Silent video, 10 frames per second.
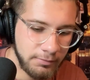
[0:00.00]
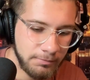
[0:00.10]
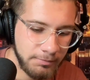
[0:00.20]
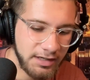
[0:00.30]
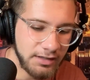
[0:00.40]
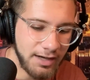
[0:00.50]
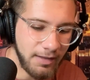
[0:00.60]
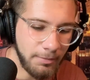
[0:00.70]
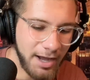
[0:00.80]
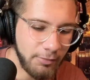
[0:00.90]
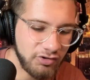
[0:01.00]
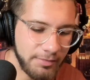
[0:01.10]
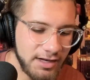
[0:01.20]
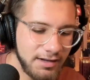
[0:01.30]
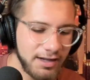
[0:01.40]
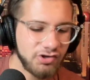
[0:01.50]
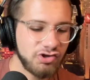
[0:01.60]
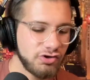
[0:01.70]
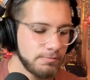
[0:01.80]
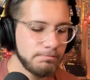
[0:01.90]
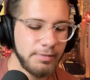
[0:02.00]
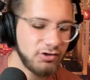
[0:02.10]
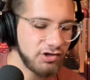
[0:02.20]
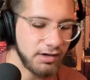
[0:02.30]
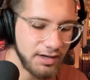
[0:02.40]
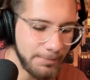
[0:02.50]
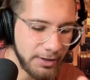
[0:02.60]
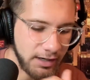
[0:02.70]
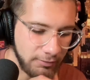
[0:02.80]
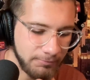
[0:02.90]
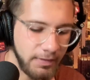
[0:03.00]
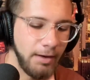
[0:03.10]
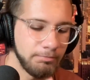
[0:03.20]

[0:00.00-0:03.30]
beating down the Pirates. I mean, this is significant for them.